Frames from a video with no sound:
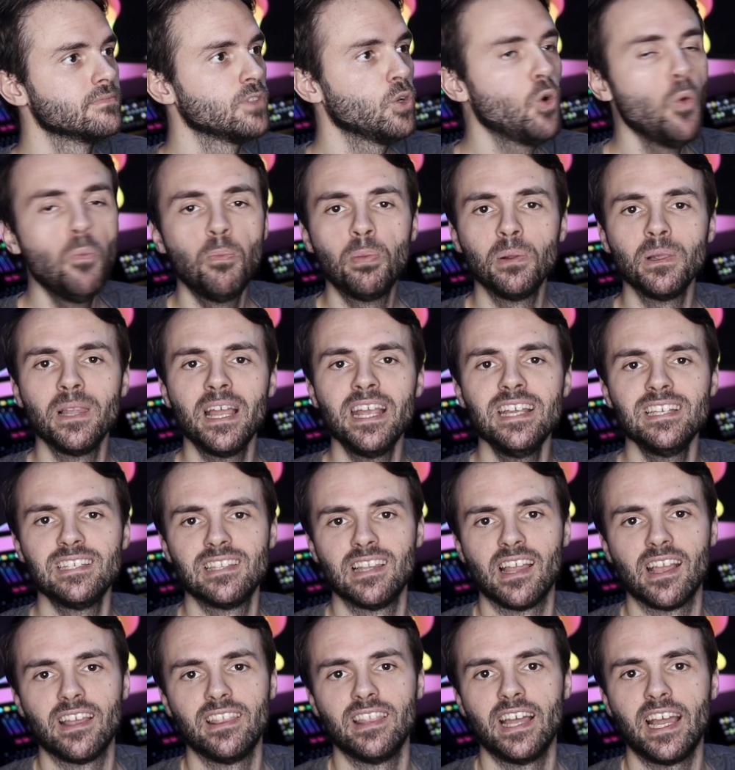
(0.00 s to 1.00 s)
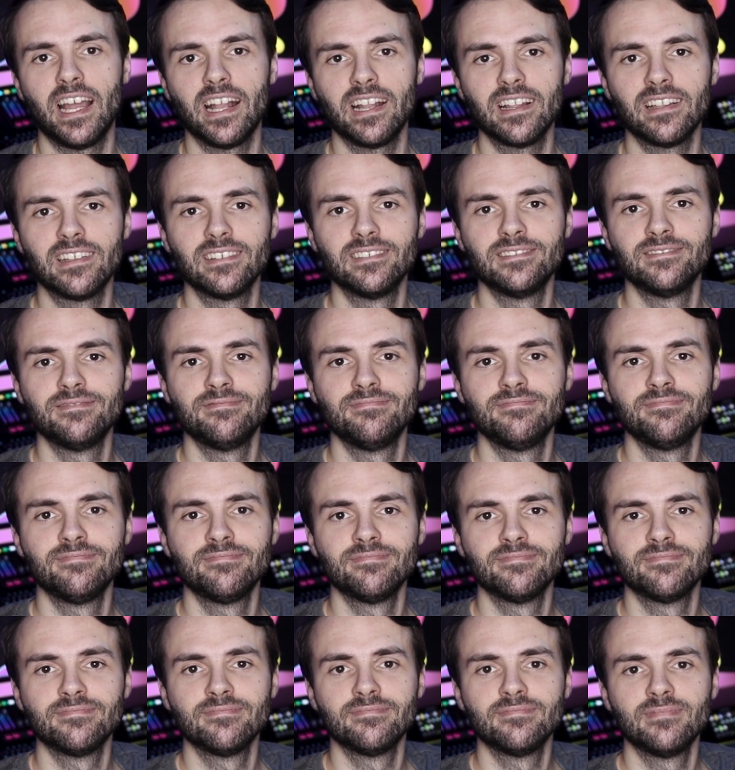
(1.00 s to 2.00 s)
Who plays like that?
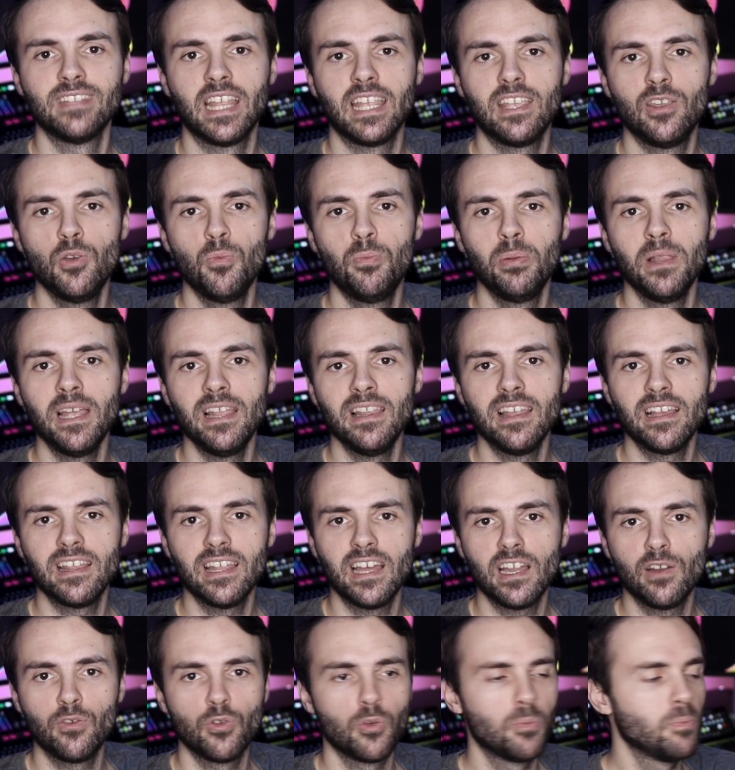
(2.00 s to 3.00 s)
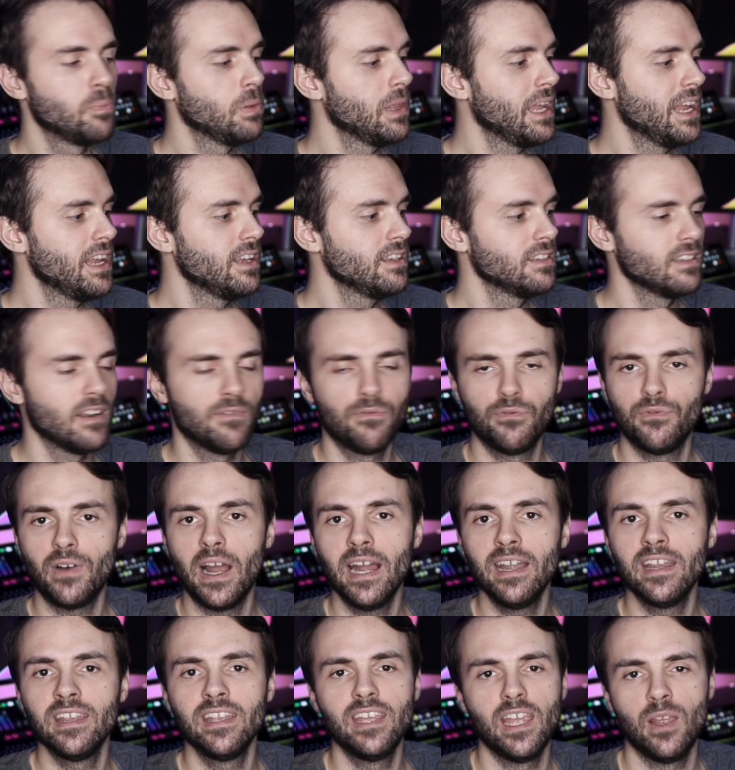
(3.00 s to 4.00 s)
Like, you play like that if you're playing a
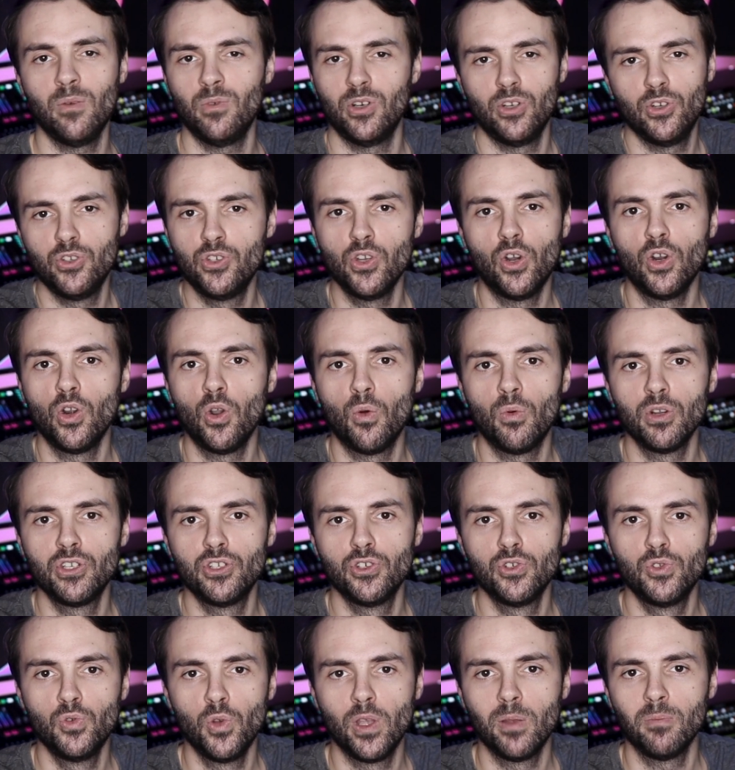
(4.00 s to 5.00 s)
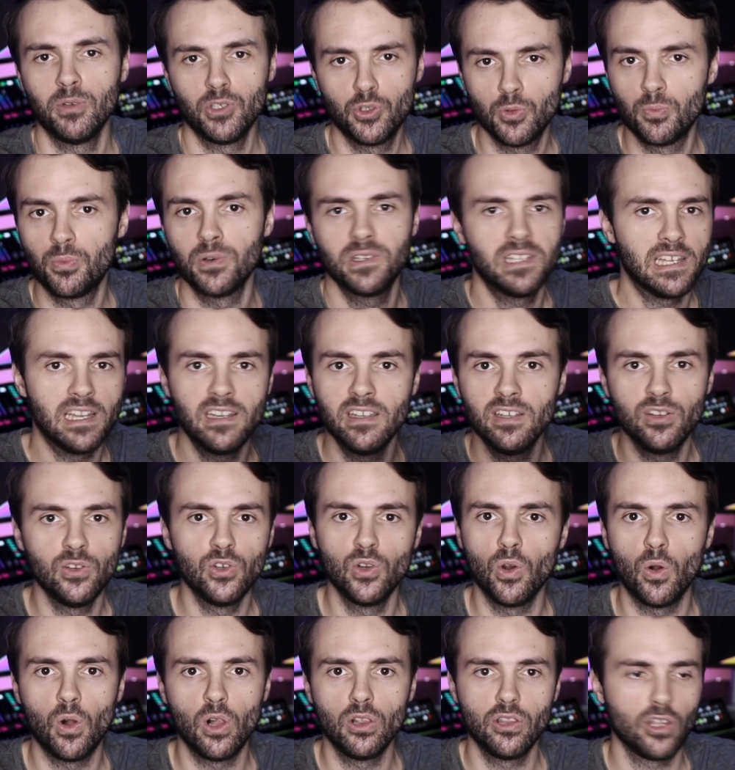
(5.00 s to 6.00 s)
fighting game where you don't know what you're doing but you're pretending you
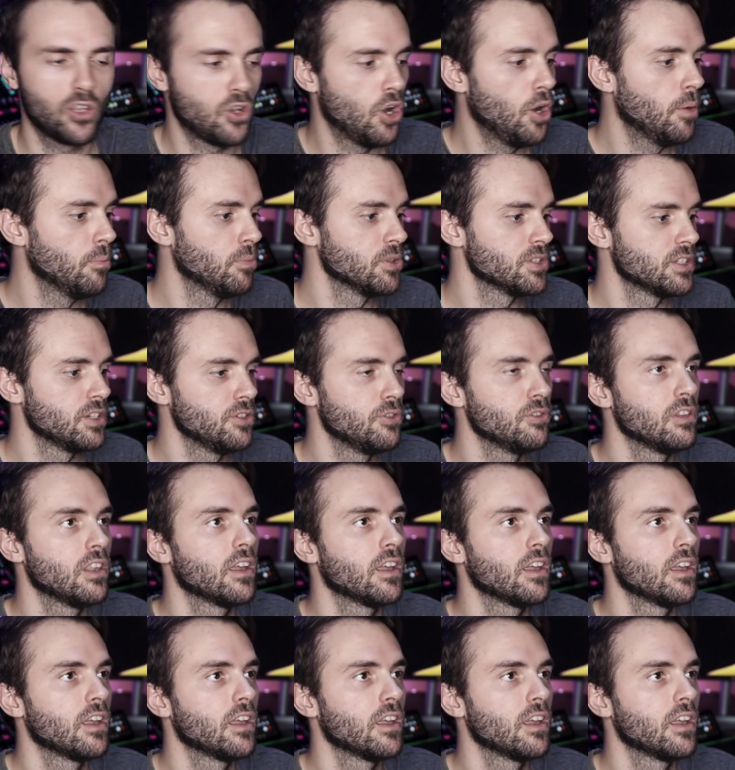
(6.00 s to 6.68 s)
know all the combos and you're